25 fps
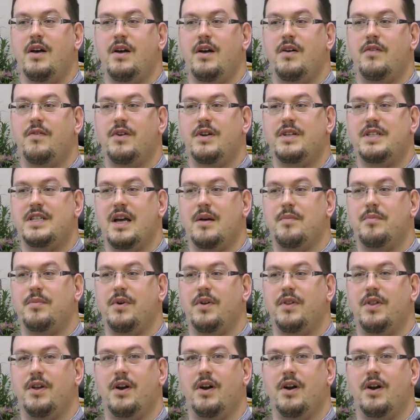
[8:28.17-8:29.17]
for
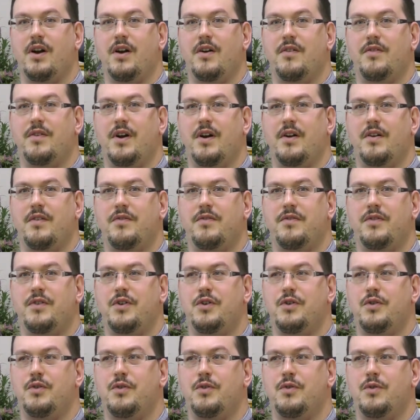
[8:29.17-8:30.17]
example, there are very
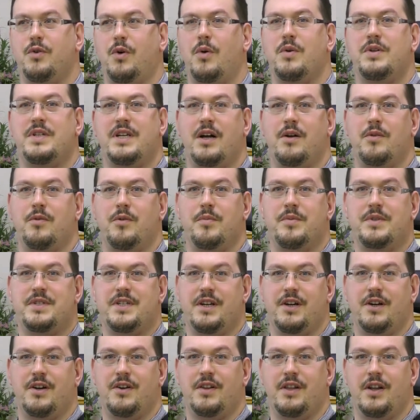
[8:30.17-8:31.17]
few hotel rooms
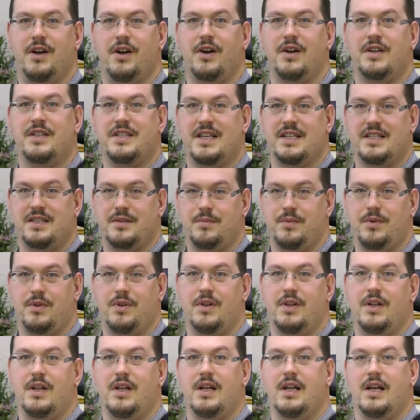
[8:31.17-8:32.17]
here that are
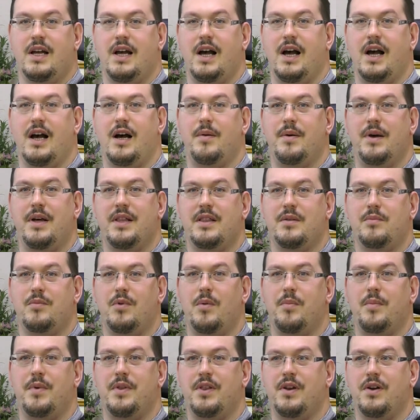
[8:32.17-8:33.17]
accessible. Uh, at the
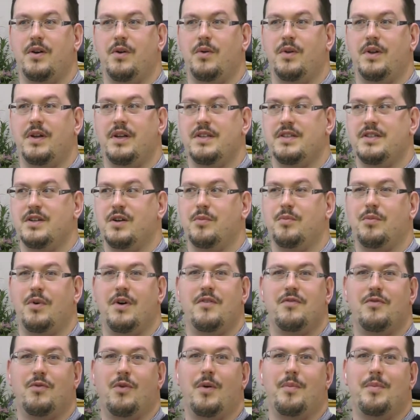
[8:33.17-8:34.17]
moment, there are only
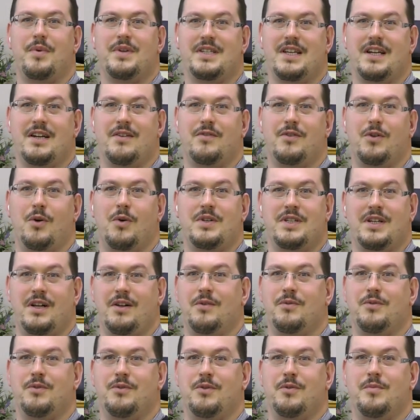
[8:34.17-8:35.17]
0.4% of the
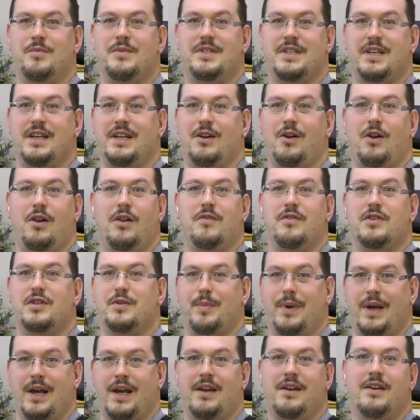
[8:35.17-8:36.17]
hotel rooms in all of
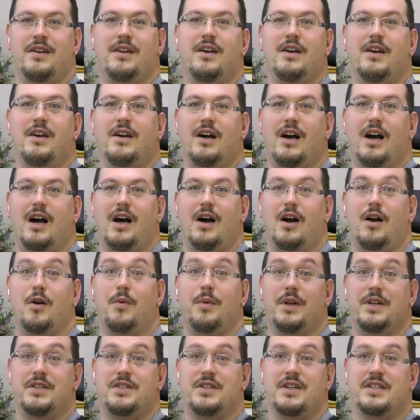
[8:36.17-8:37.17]
Japan uh, are
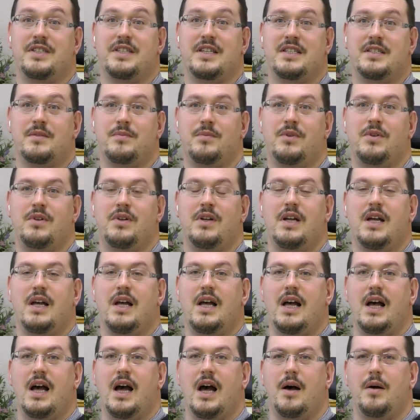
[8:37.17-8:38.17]
wheelchair accessible.
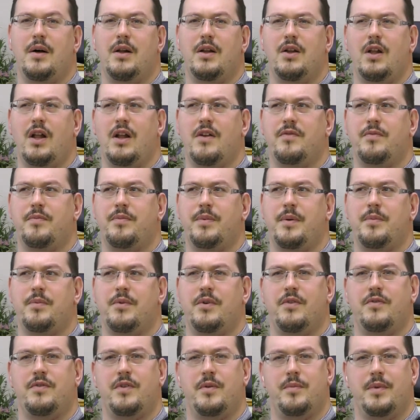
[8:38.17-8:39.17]
Uh, a lot of
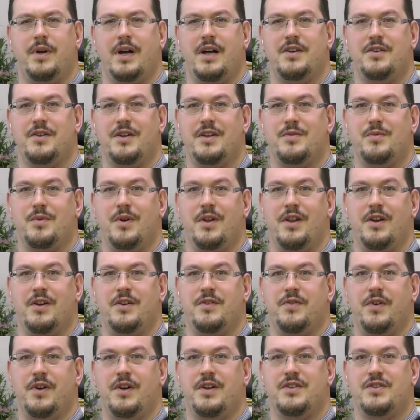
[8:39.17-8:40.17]
people from countries where
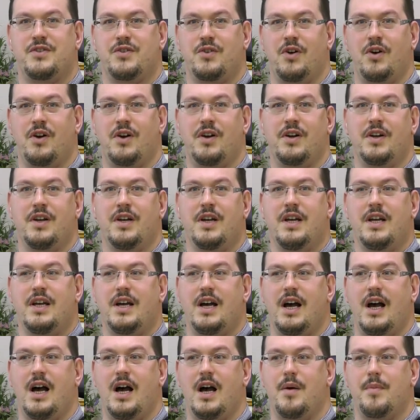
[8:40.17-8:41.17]
there's very strong
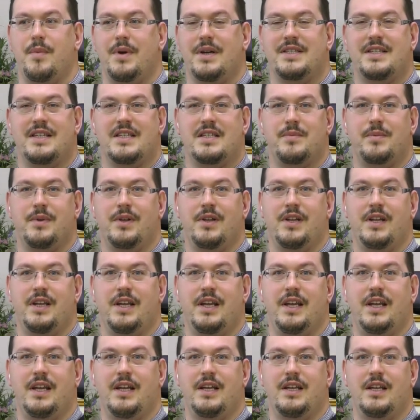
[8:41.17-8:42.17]
um,
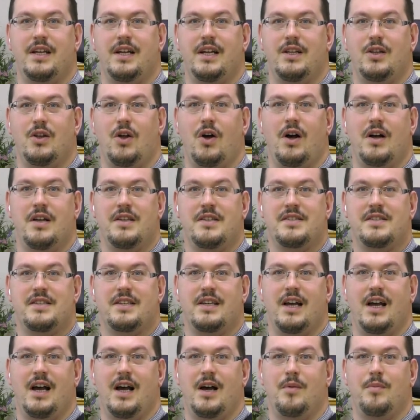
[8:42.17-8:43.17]
accessibility
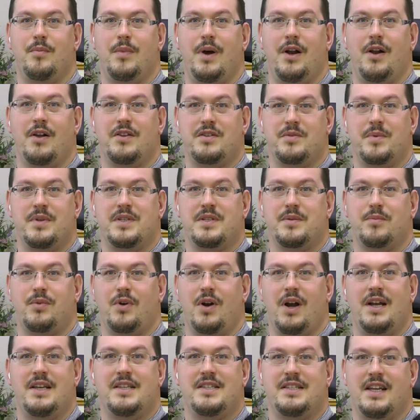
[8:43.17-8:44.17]
laws uh, might also be
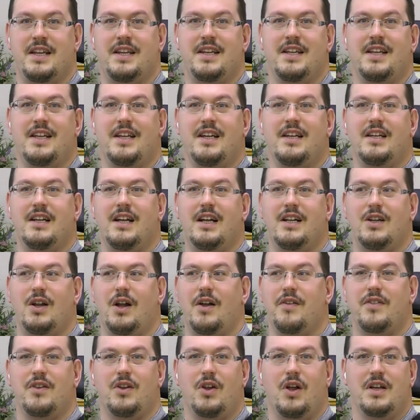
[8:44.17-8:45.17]
surprised that a
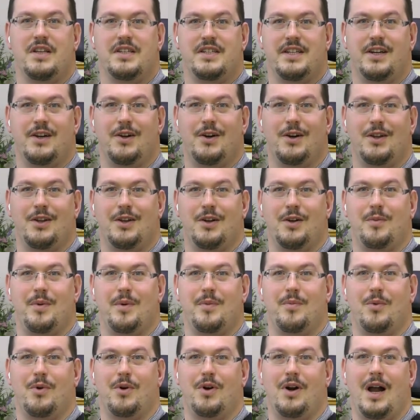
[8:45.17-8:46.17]
lot of the laws here are a little
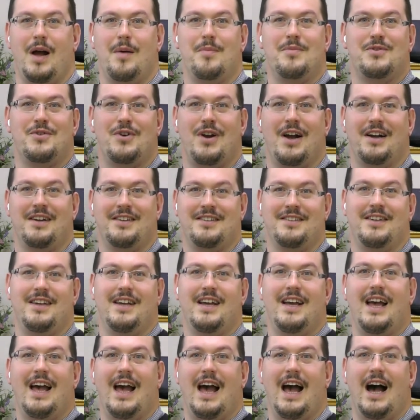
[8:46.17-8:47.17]
bit more abstract
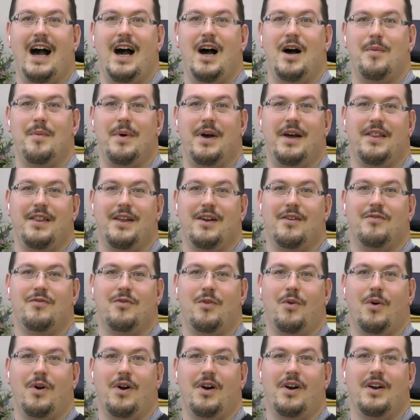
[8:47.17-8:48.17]
um, and
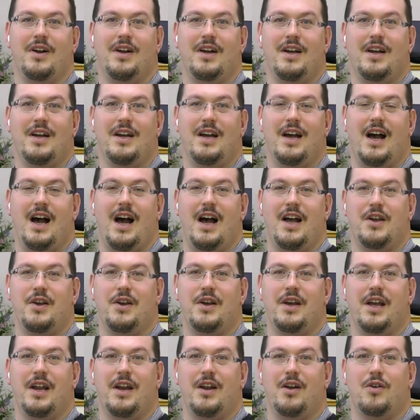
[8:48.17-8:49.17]
therefore uh, you
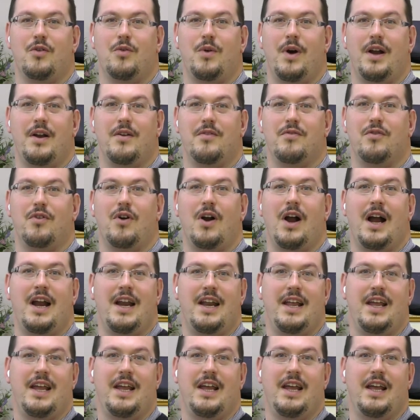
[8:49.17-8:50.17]
can get quite a
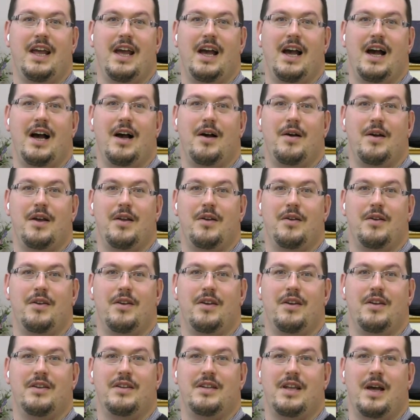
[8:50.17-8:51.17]
variety uh,
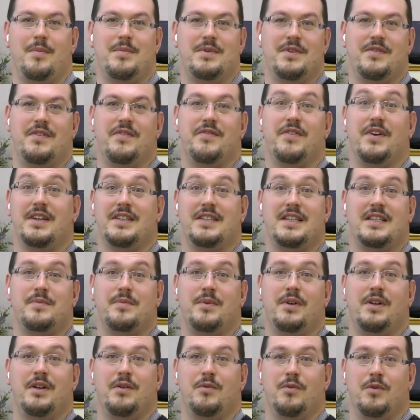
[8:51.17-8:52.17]
in types of different
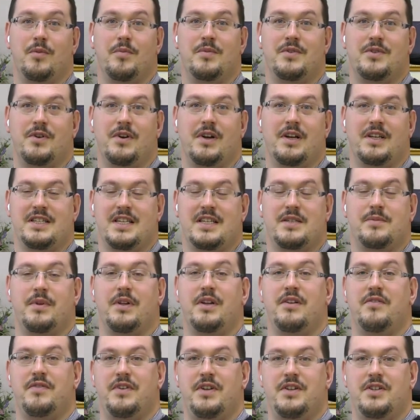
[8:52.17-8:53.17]
accessibility rooms or
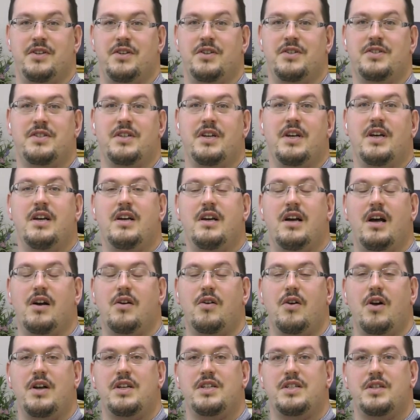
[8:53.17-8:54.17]
accessibility features
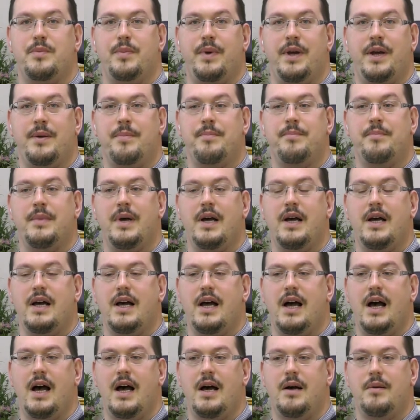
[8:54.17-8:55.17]
across Japan.
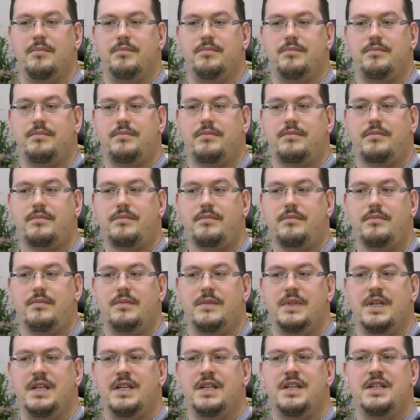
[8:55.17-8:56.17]
Um,
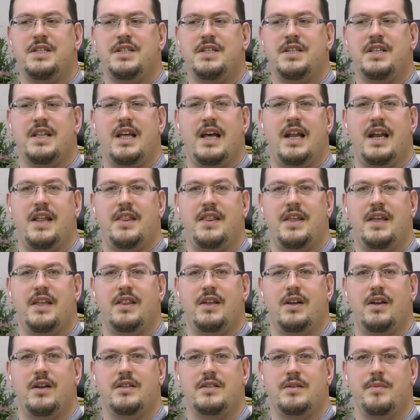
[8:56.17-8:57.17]
in addition to that, I think
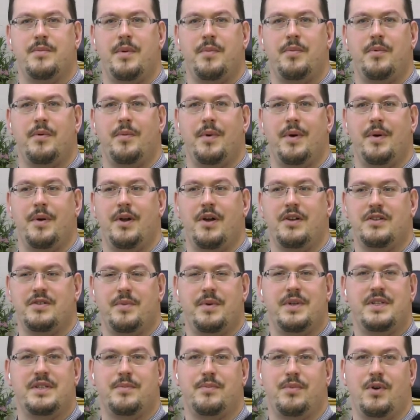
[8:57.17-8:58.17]
that some people might
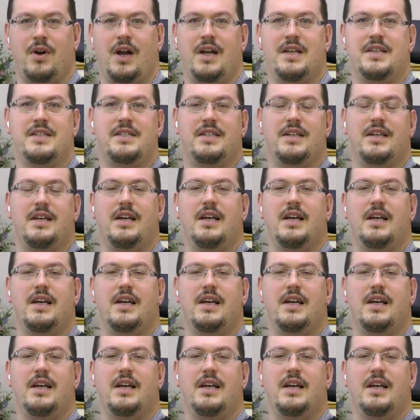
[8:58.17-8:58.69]
also be surprised